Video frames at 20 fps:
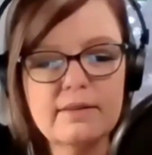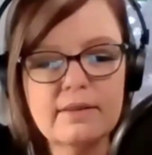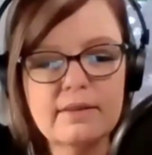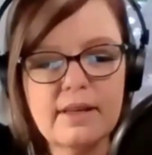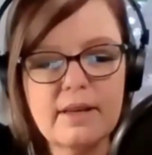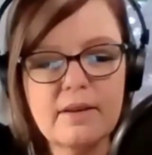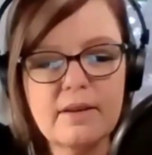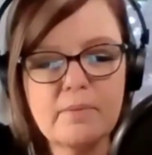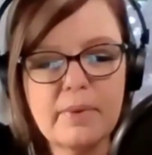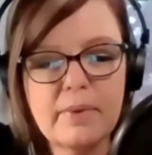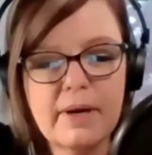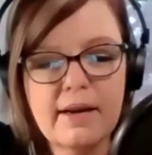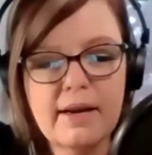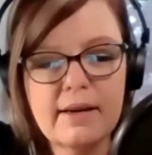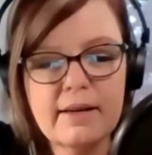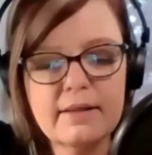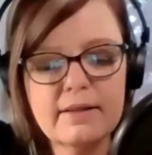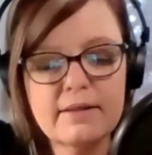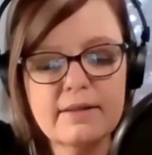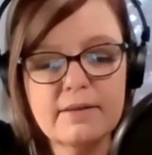looking
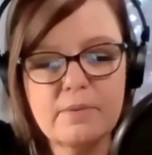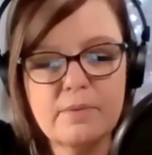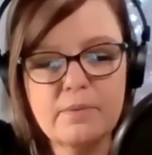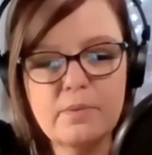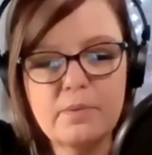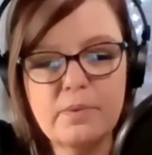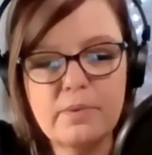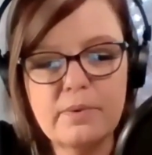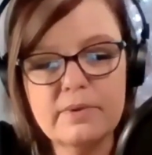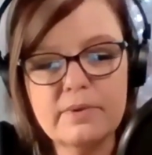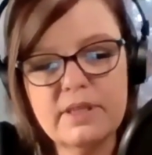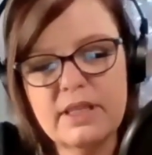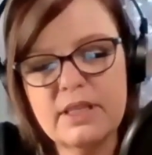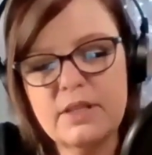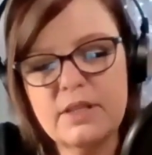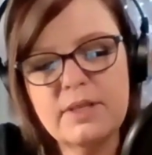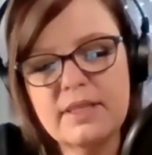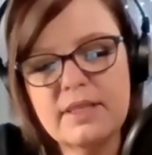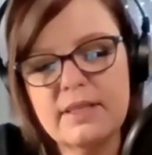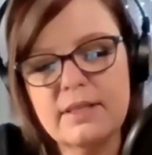back, do
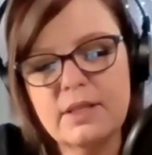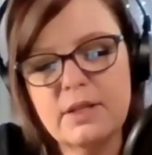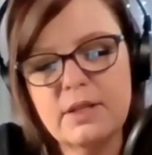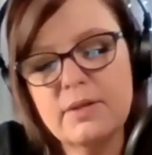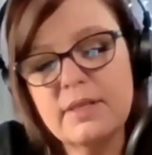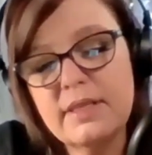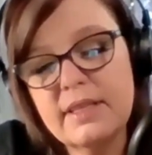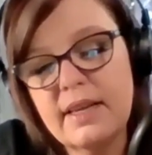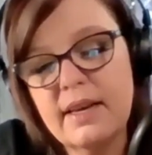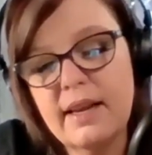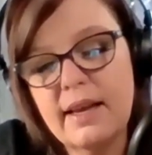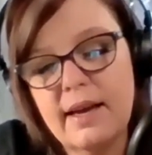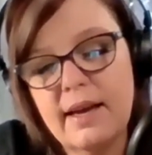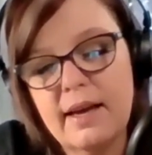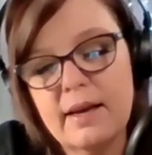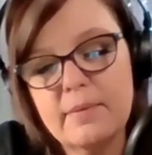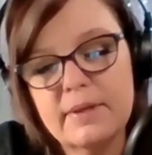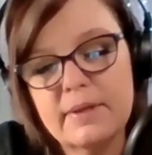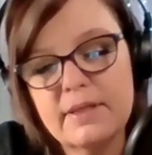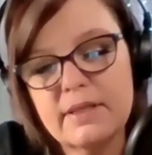you see any
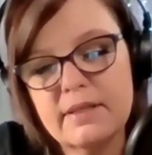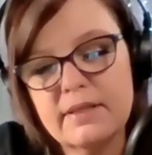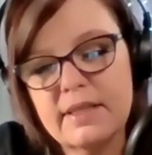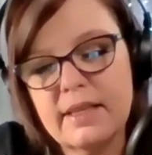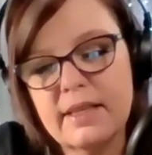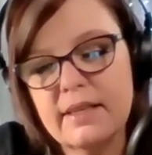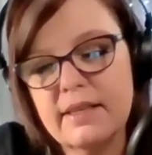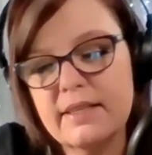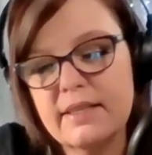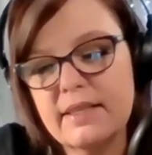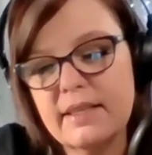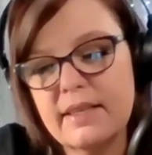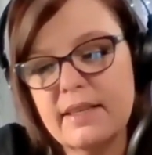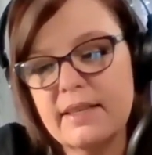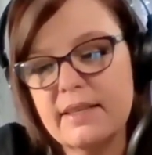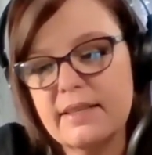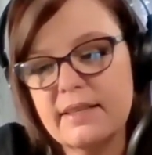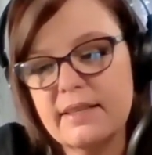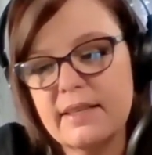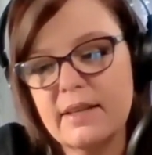habits or
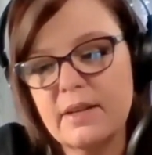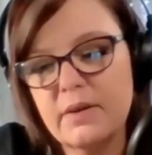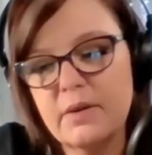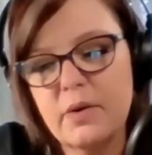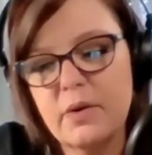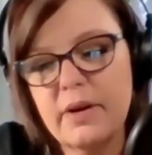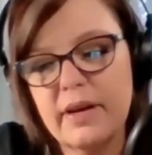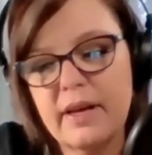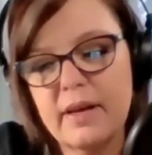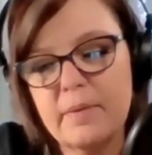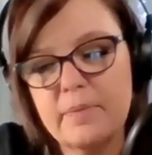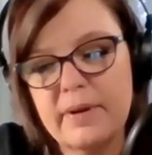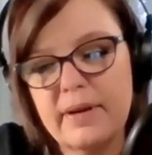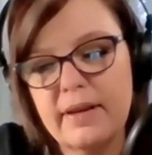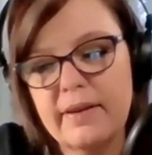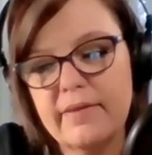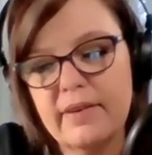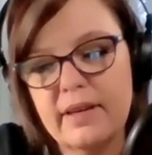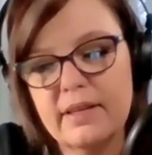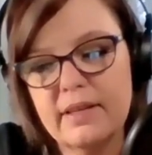tendencies that growing up and
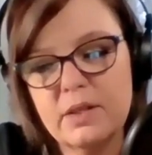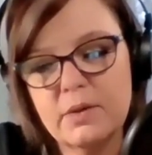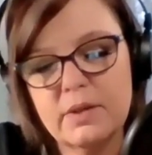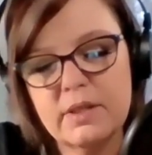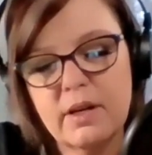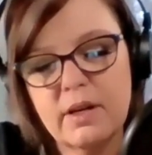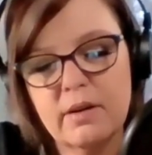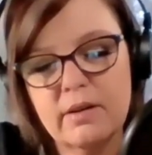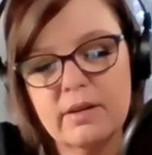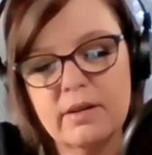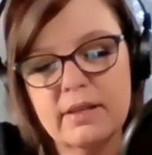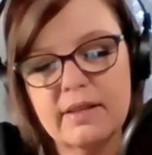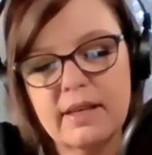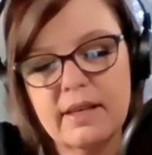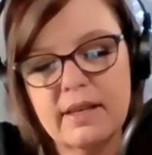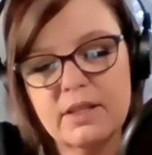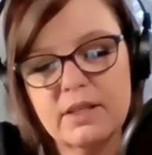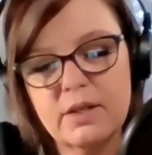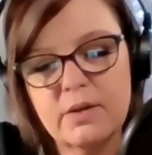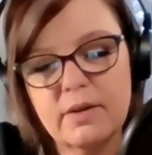even into adulthood
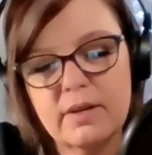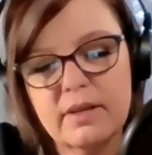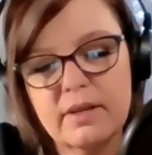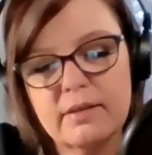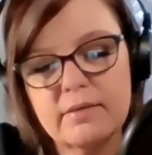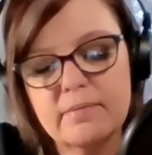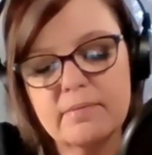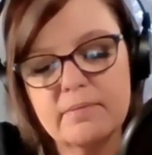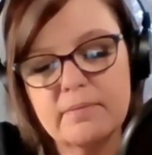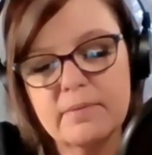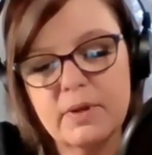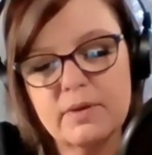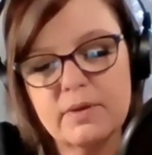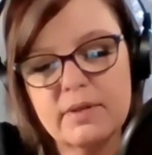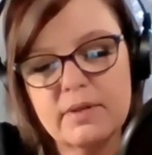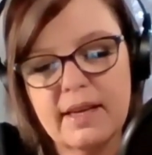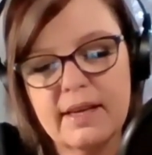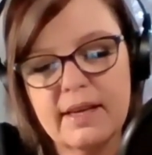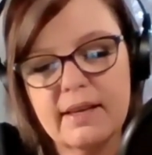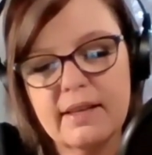that you could
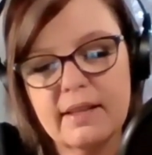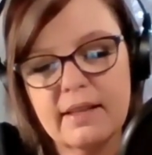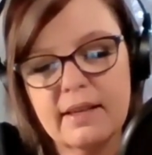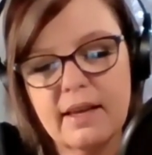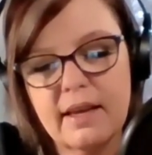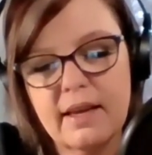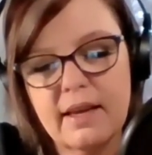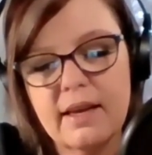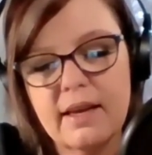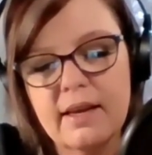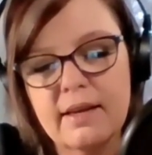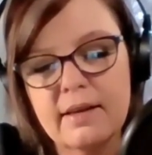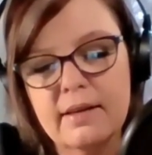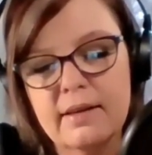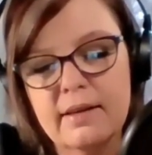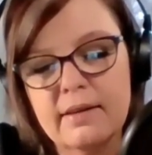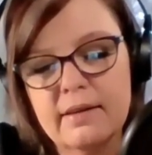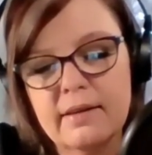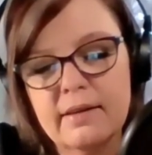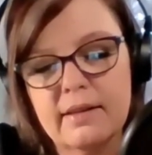most likely
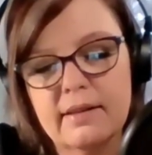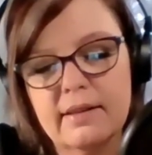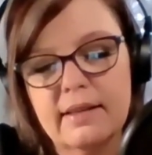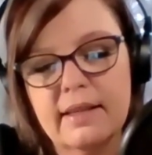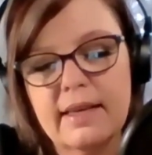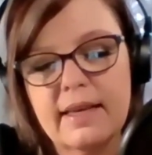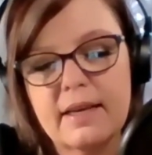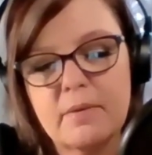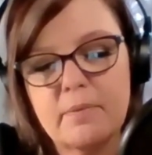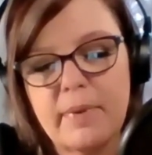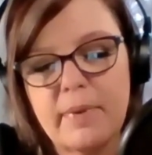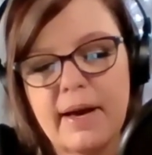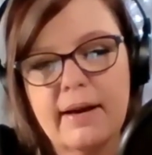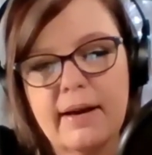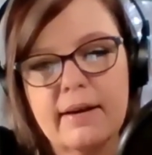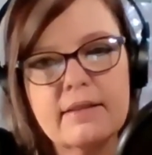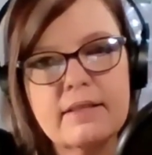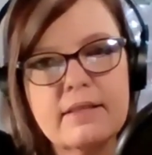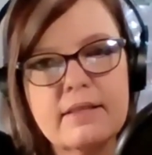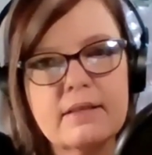link
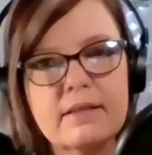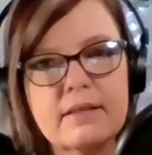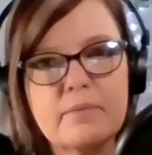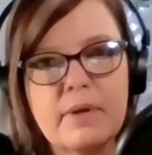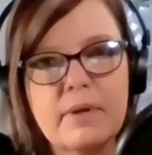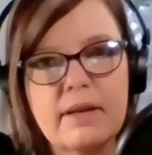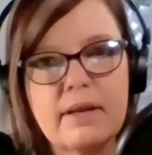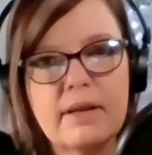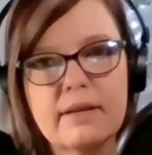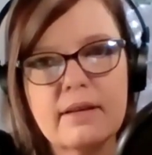back to being